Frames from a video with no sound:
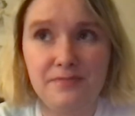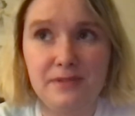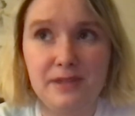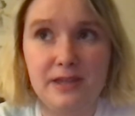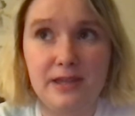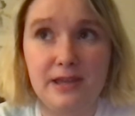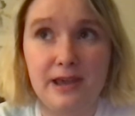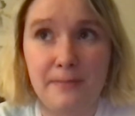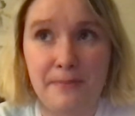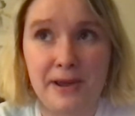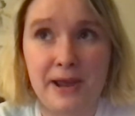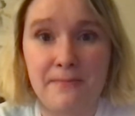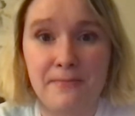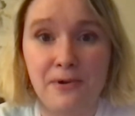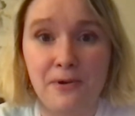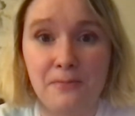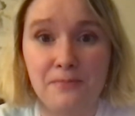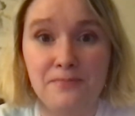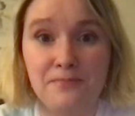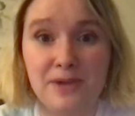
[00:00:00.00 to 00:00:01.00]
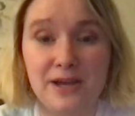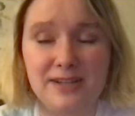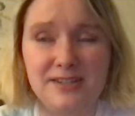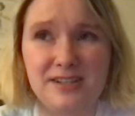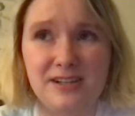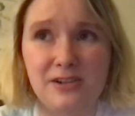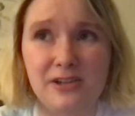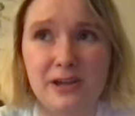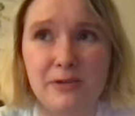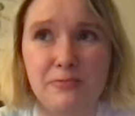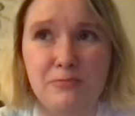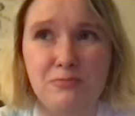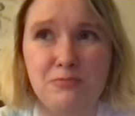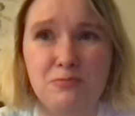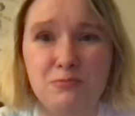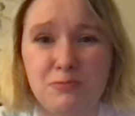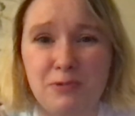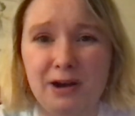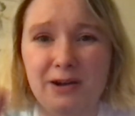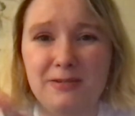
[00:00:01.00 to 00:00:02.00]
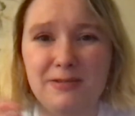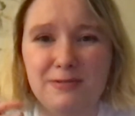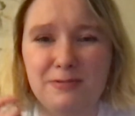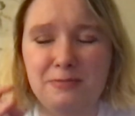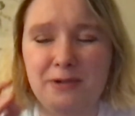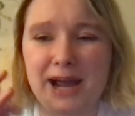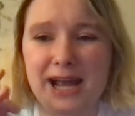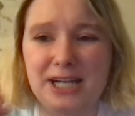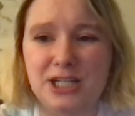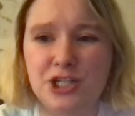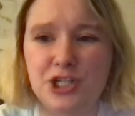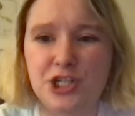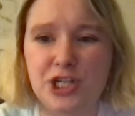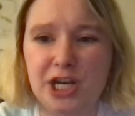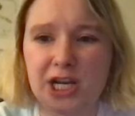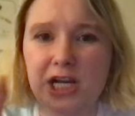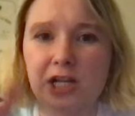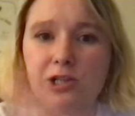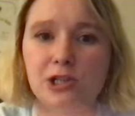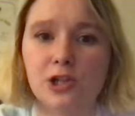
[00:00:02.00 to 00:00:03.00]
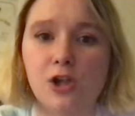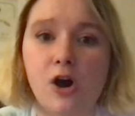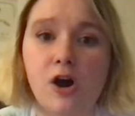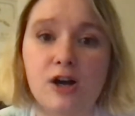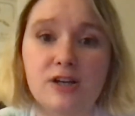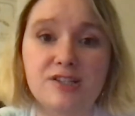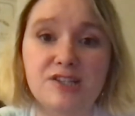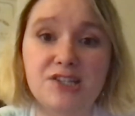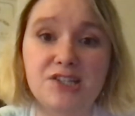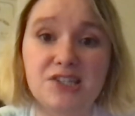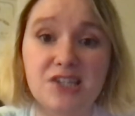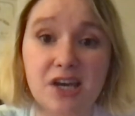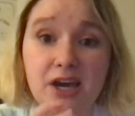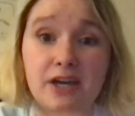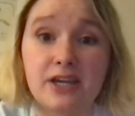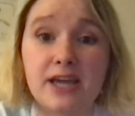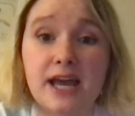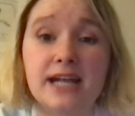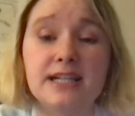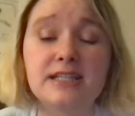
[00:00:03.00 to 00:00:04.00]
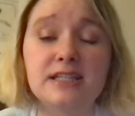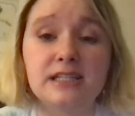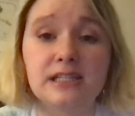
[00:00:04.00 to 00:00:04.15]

people basically, when she lost against